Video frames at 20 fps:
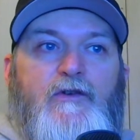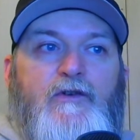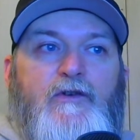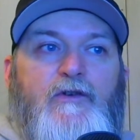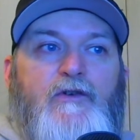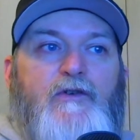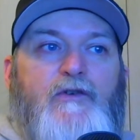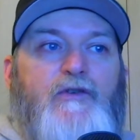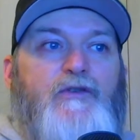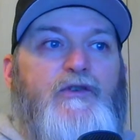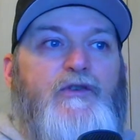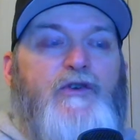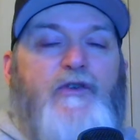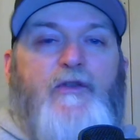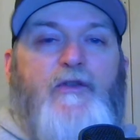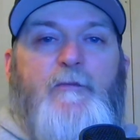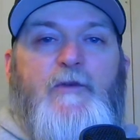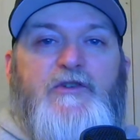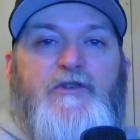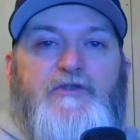you're the
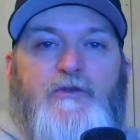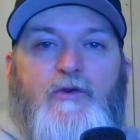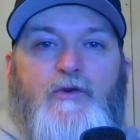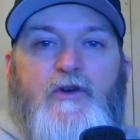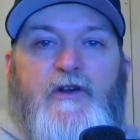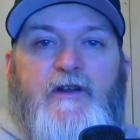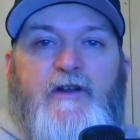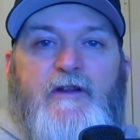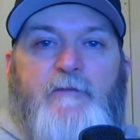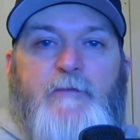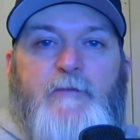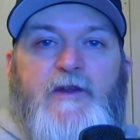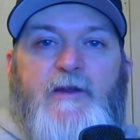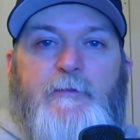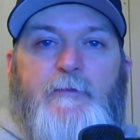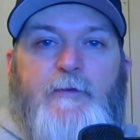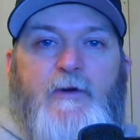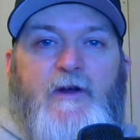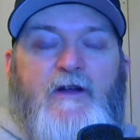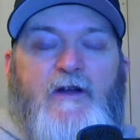majority of
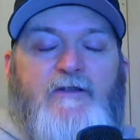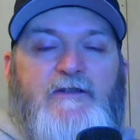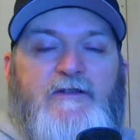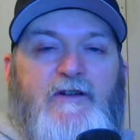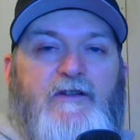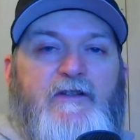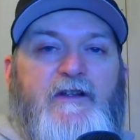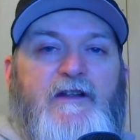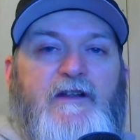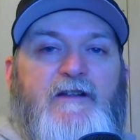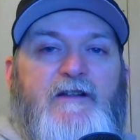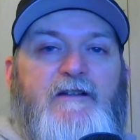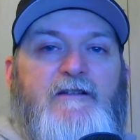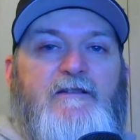people out there that